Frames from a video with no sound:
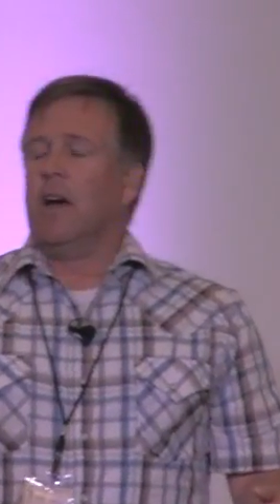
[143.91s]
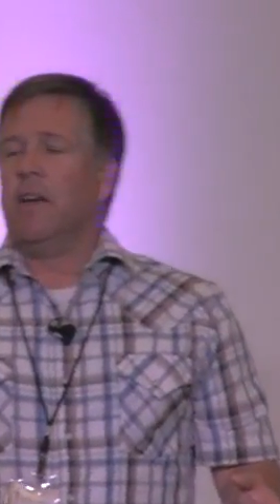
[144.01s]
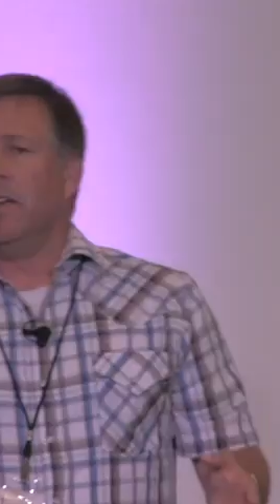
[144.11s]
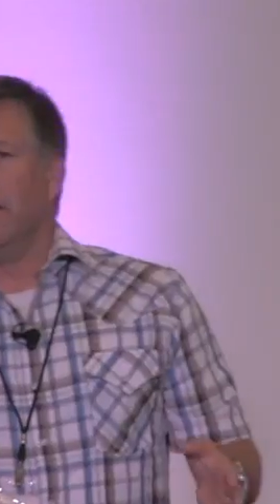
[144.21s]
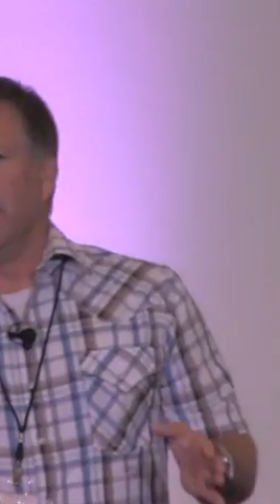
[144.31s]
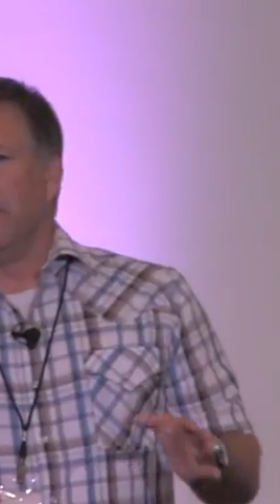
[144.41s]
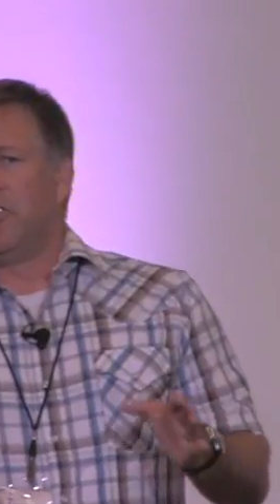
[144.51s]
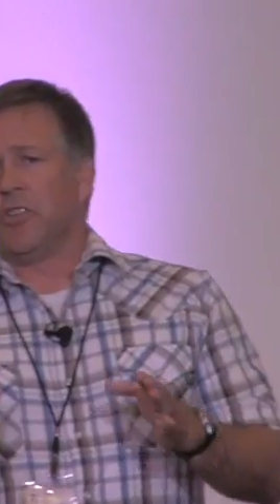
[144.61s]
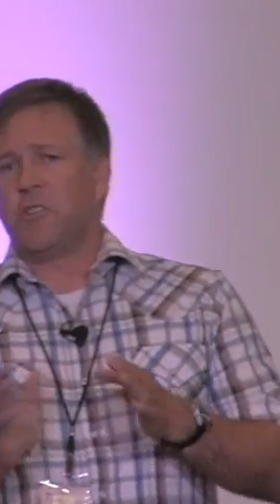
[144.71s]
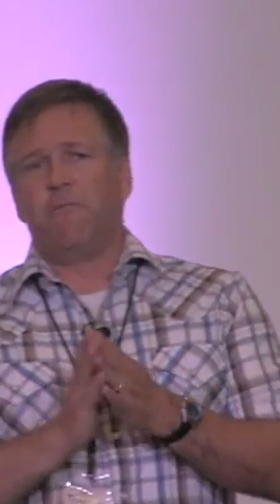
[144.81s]
uh, it
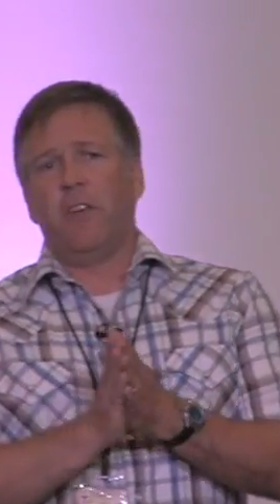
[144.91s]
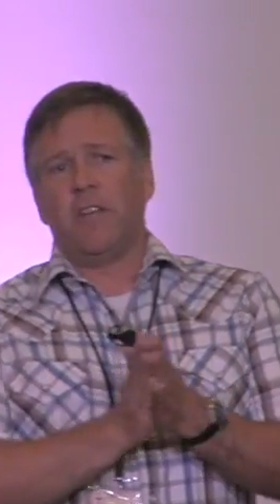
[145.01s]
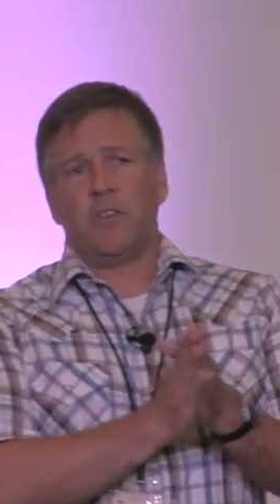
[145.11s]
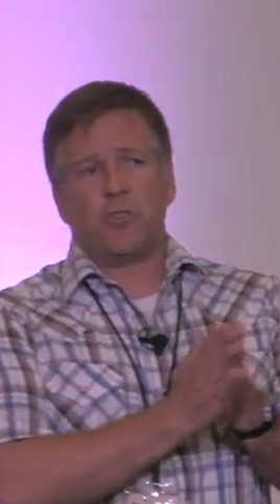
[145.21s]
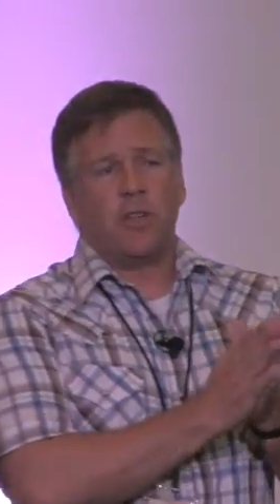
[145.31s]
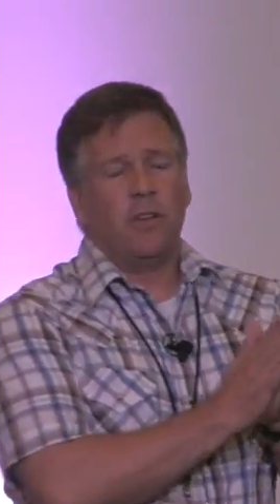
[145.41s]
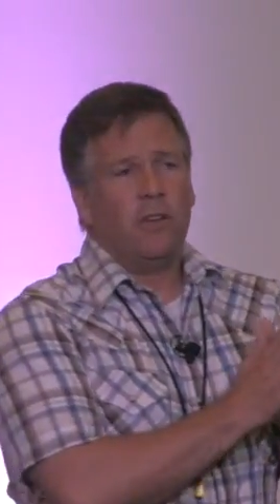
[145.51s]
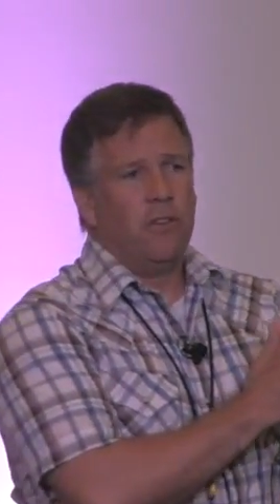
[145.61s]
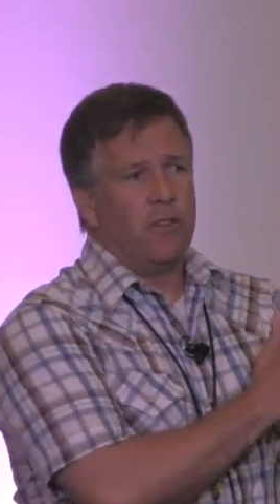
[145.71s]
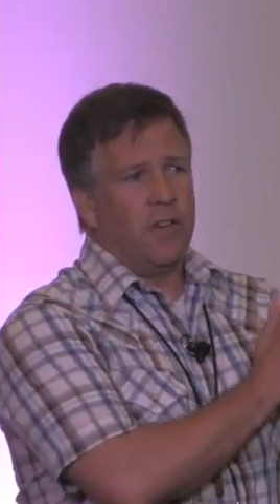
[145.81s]
had just finished
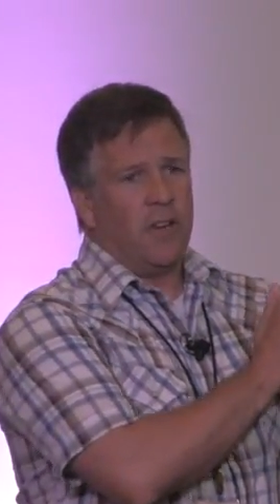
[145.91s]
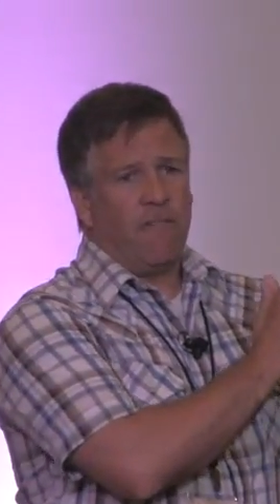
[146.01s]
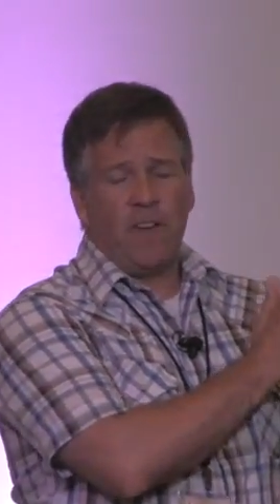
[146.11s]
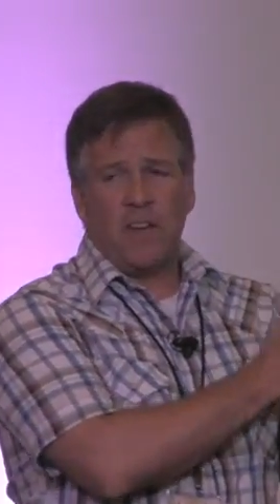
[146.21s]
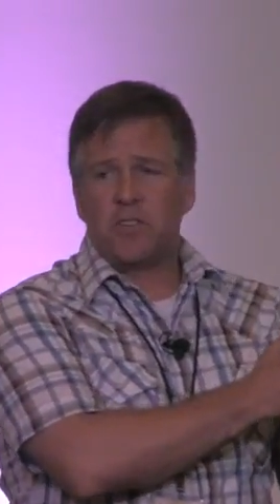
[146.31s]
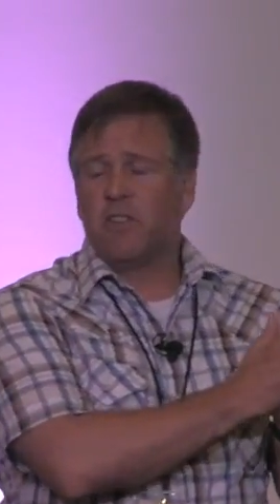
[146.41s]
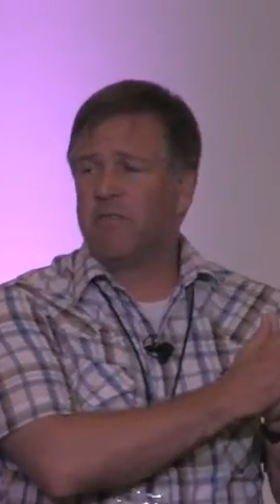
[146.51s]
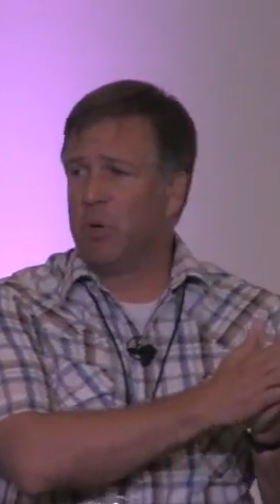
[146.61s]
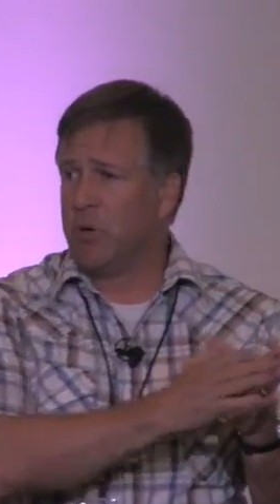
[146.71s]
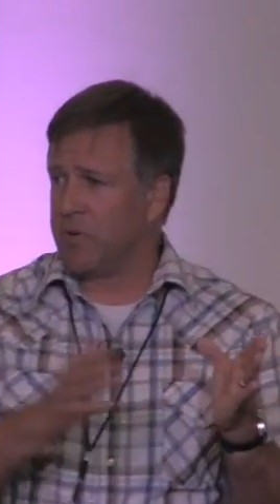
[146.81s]
the Feast
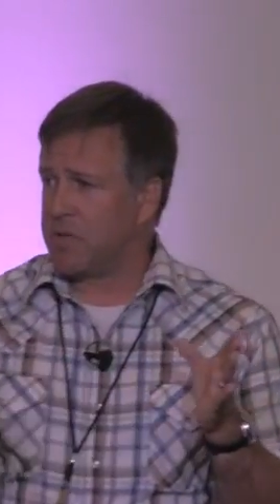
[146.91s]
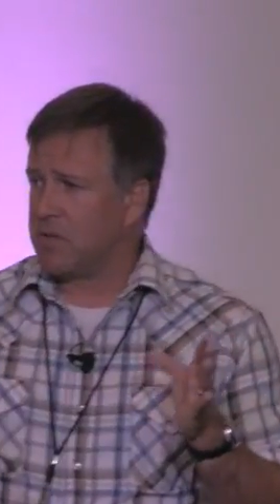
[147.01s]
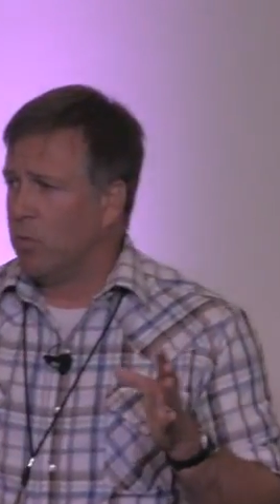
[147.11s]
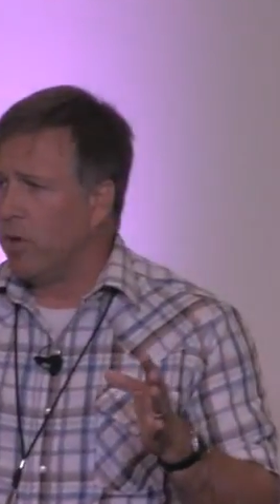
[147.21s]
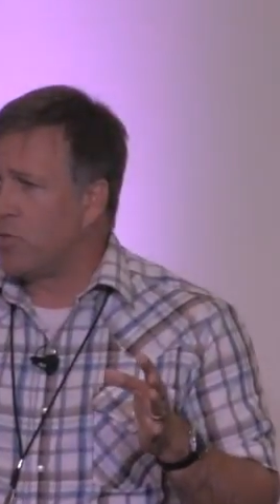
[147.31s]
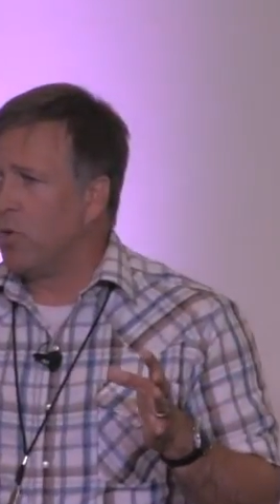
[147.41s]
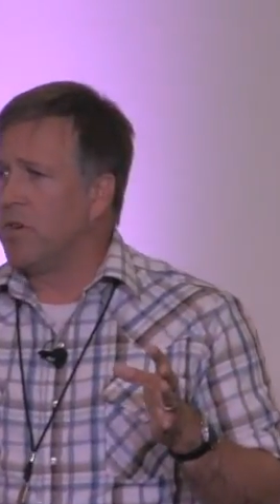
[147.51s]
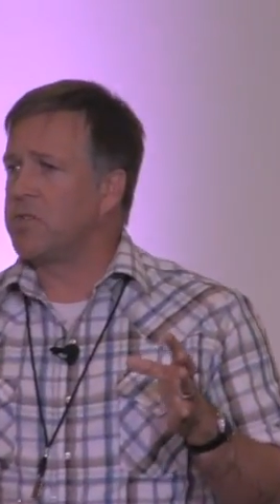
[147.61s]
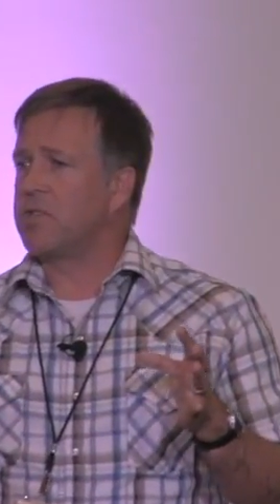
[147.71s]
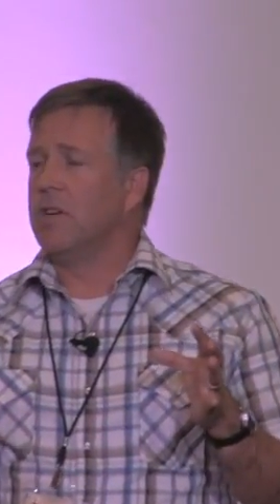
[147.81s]
of Booths, which
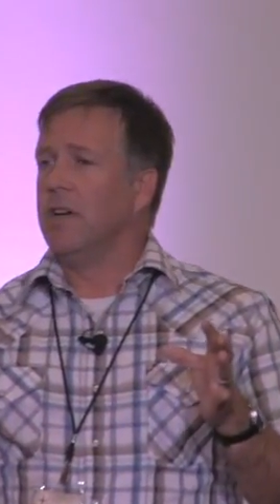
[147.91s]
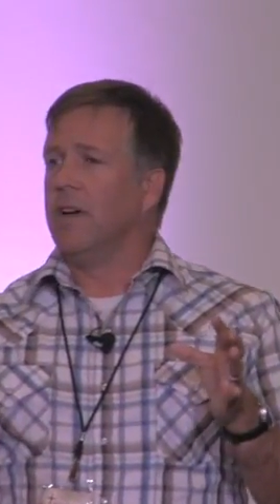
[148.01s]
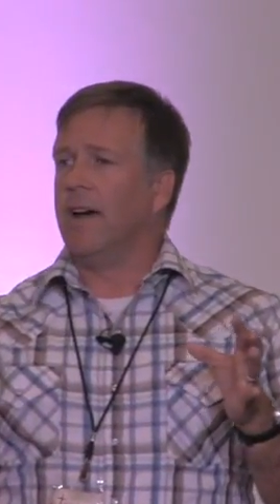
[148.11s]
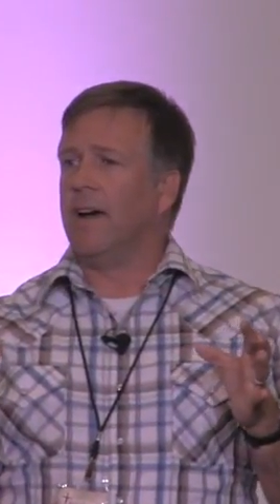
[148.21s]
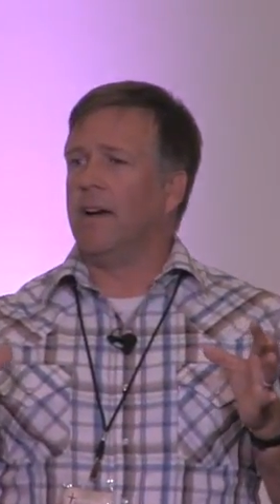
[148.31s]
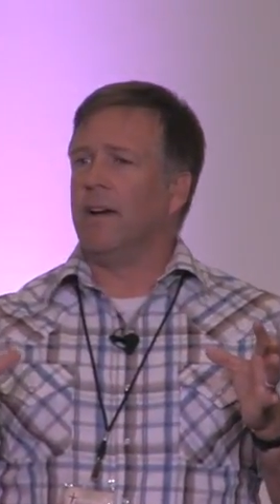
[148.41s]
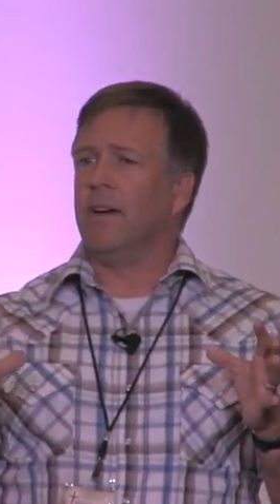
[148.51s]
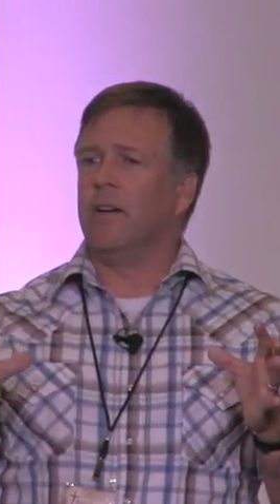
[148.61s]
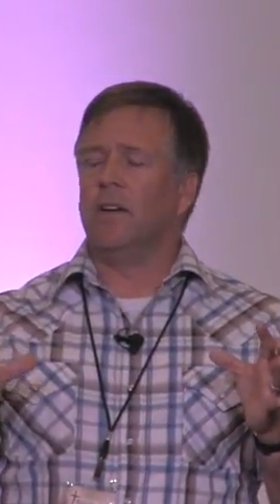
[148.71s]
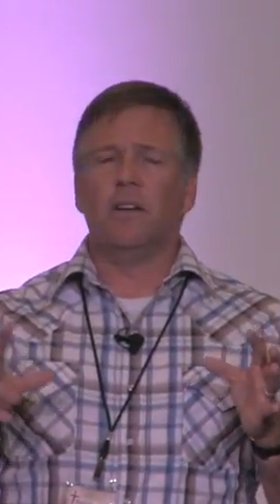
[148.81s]
was
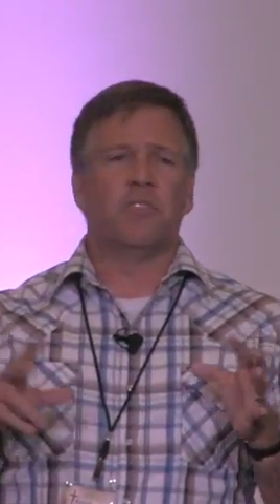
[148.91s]
uh,